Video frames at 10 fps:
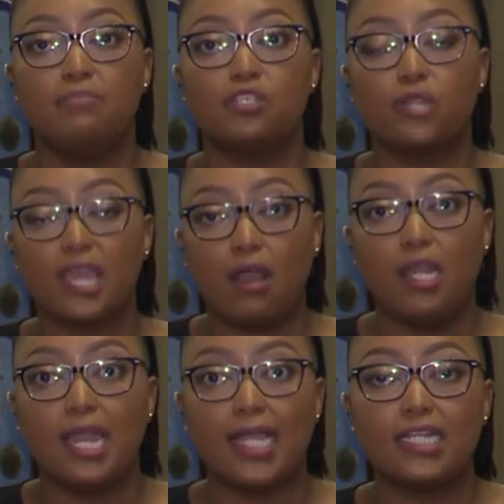so there
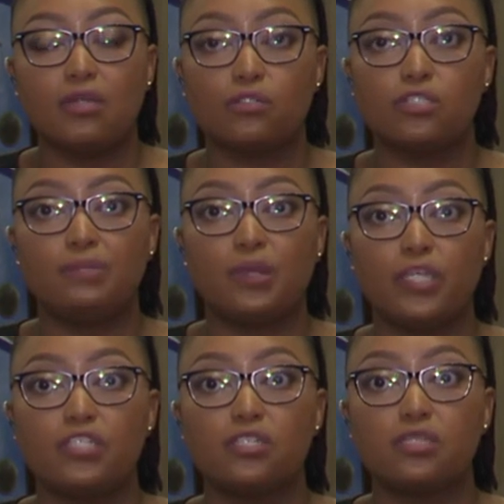are likely also to be
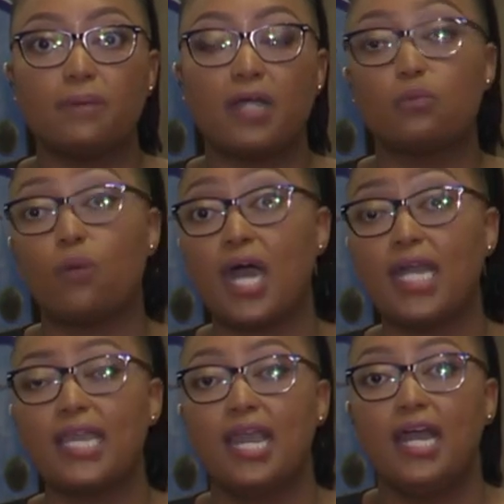questions about
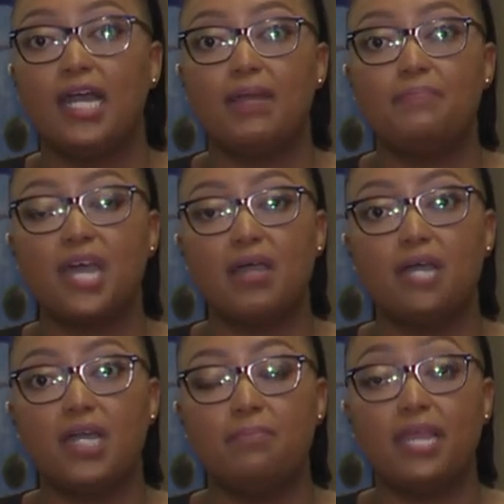why a,
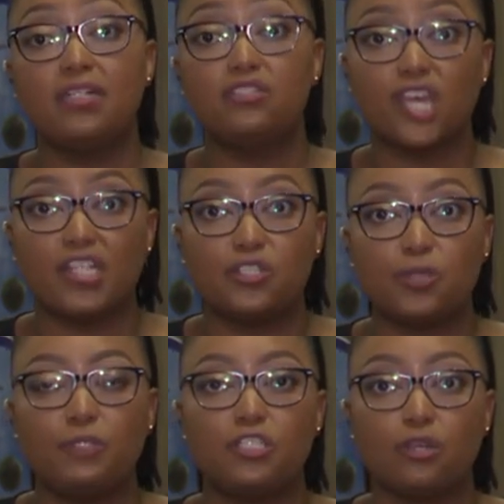a male male judge
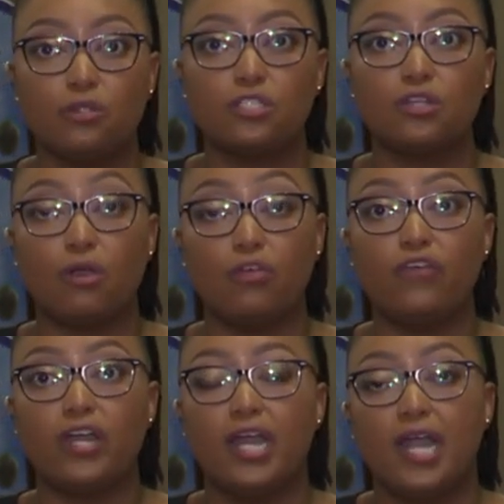should be chosen
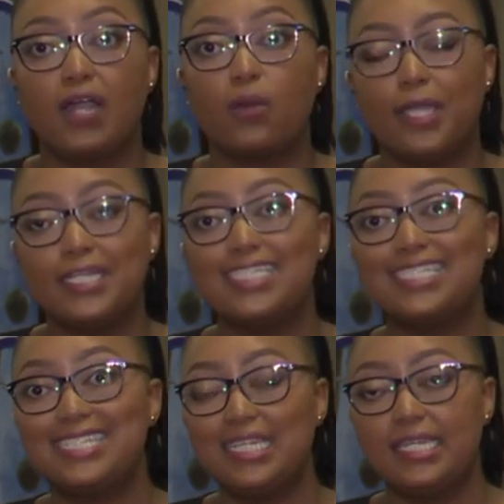over quite a
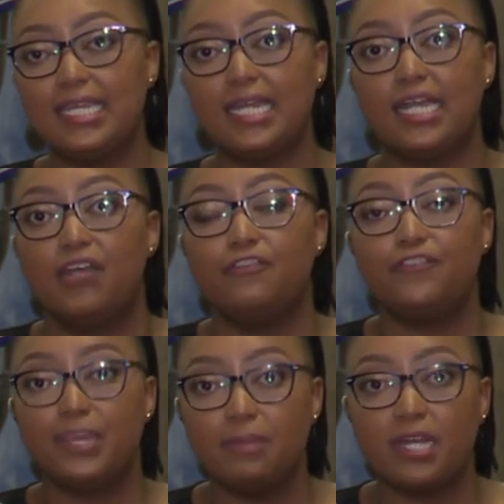senior
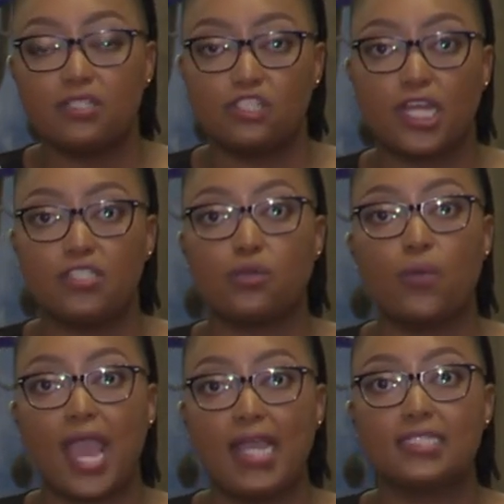female judge
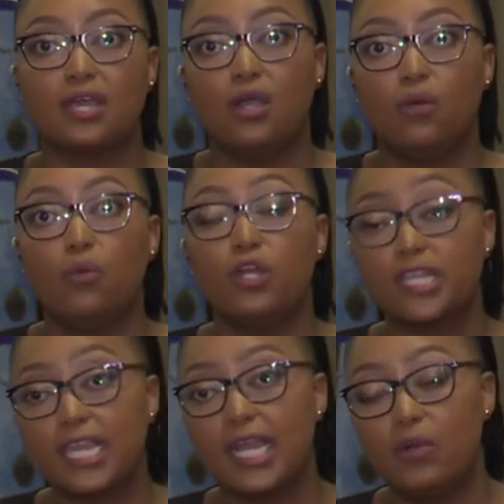who has
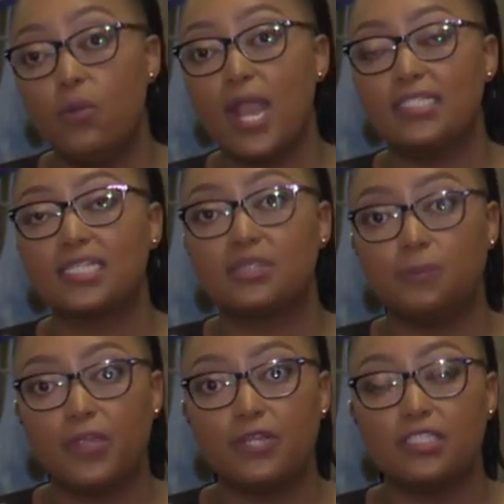work, who has
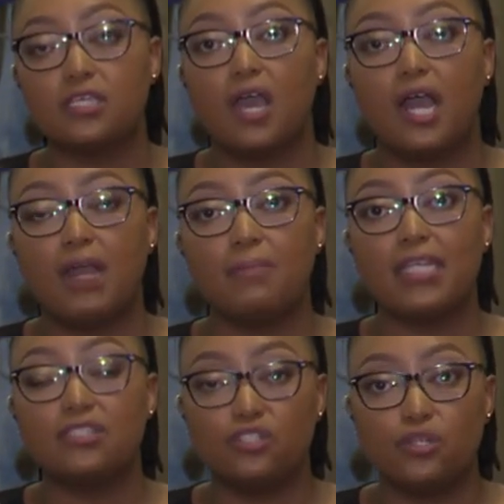experience um,
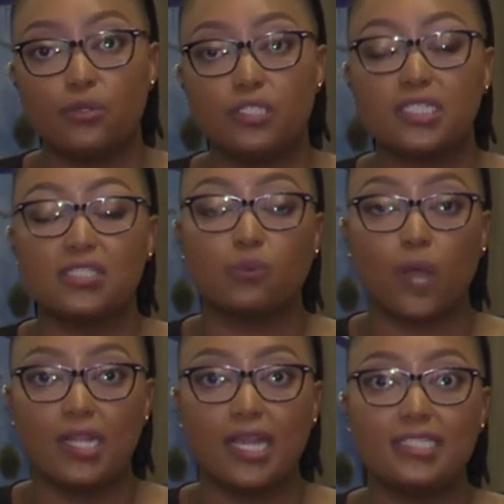as a jurist as
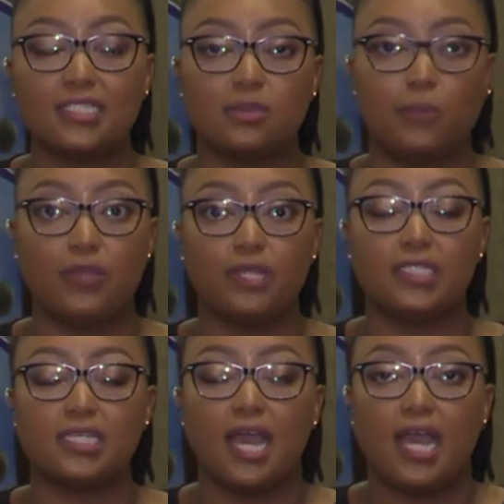well as
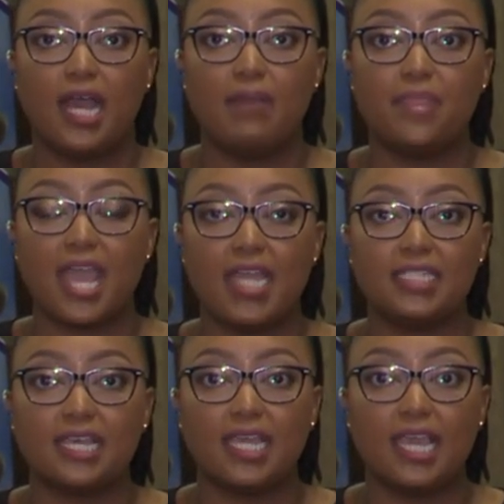experience um,
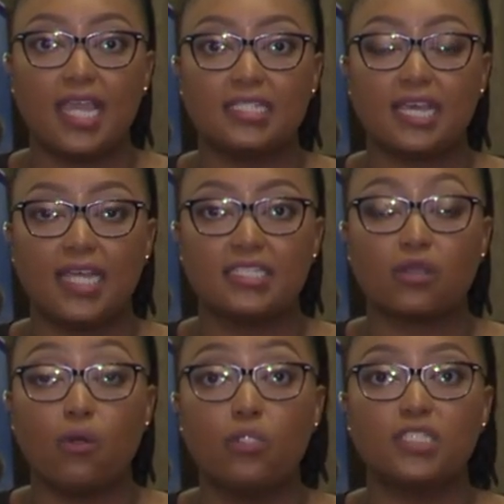as, a, as, a, as
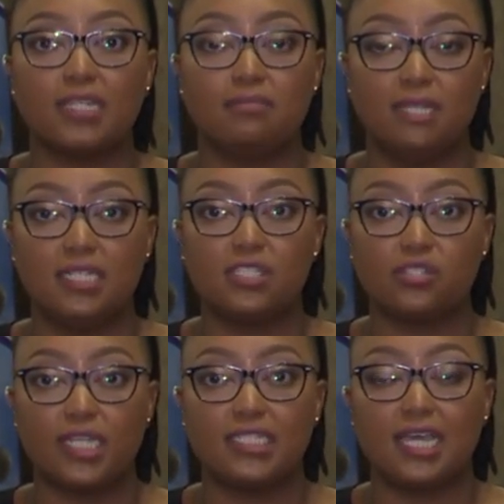a court
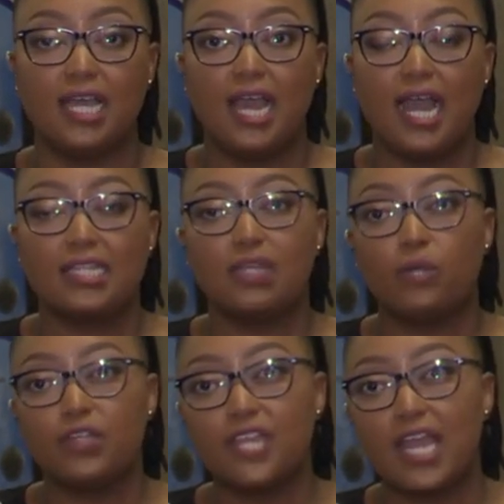administrator. I think
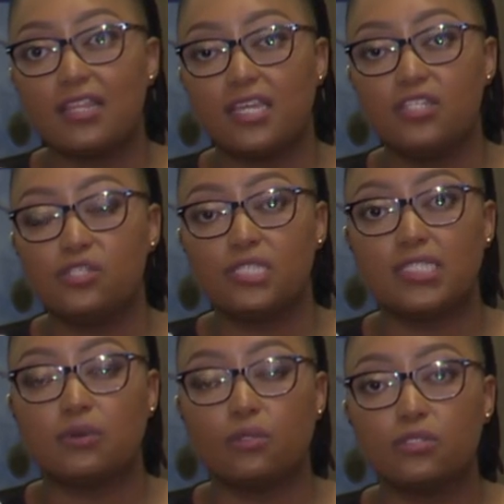one of the other issues
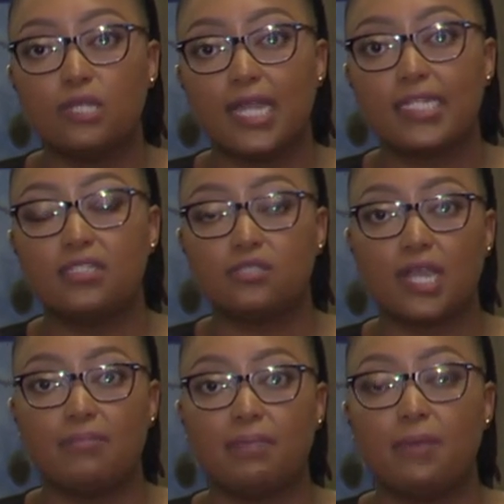that's also likely to
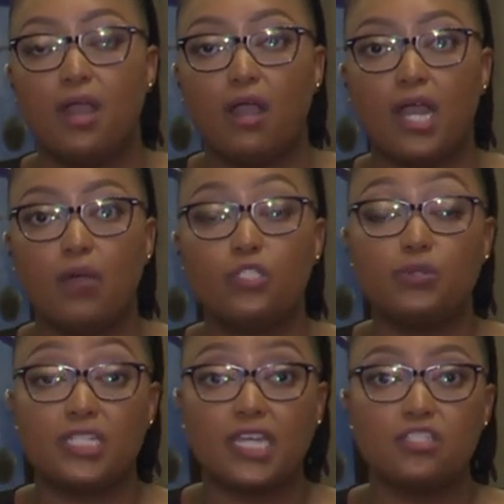come up, uh,
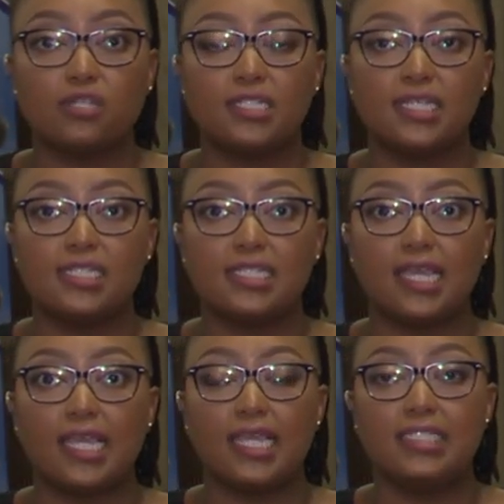which we touched on
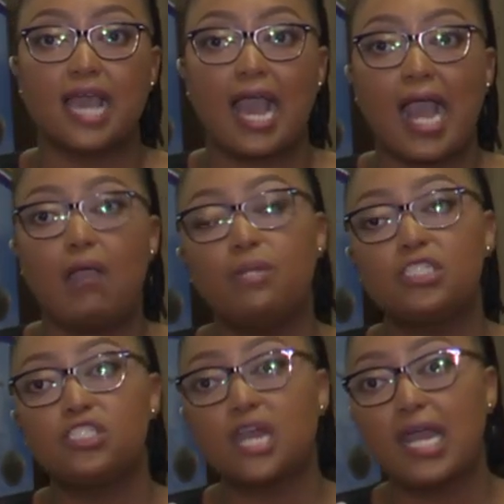yesterday, is how
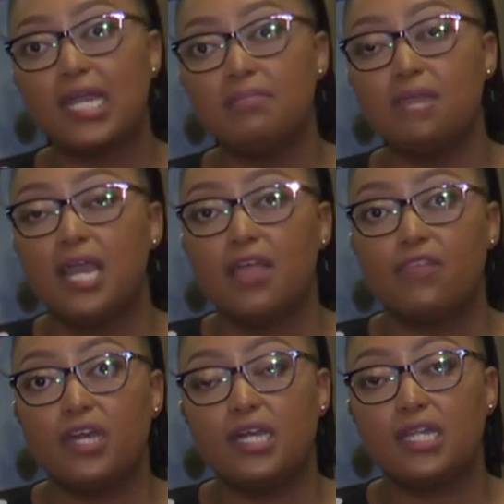much time
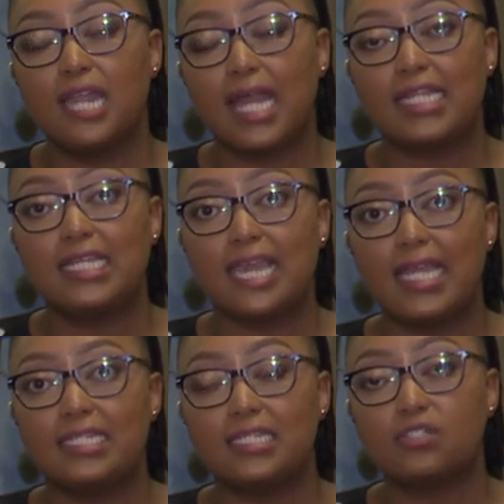the likely
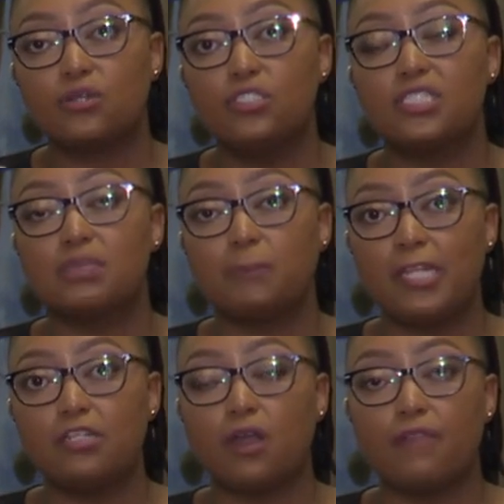candidate could
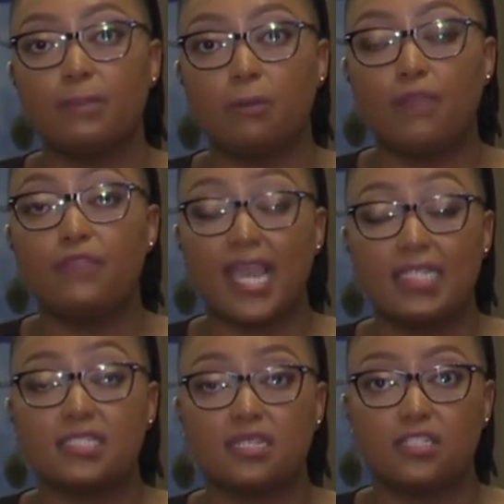spend on the, on,
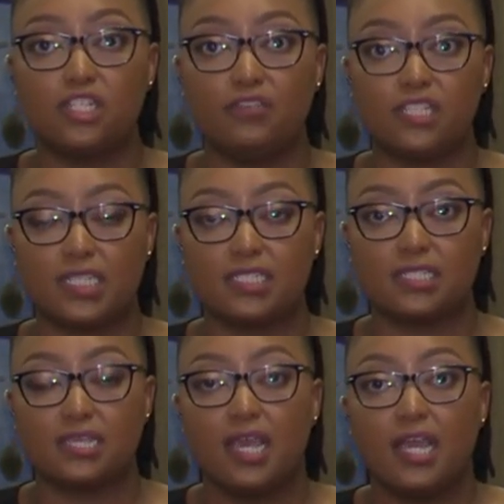as the Chief
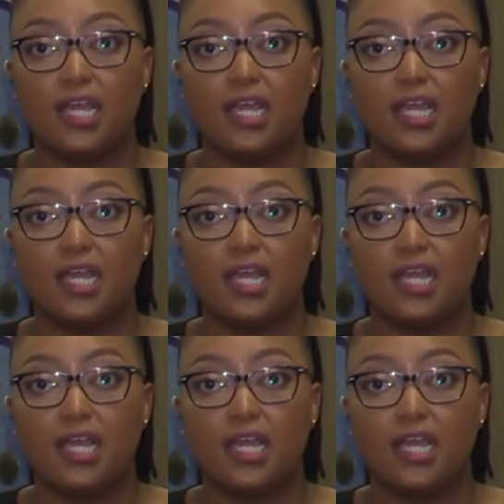Justice.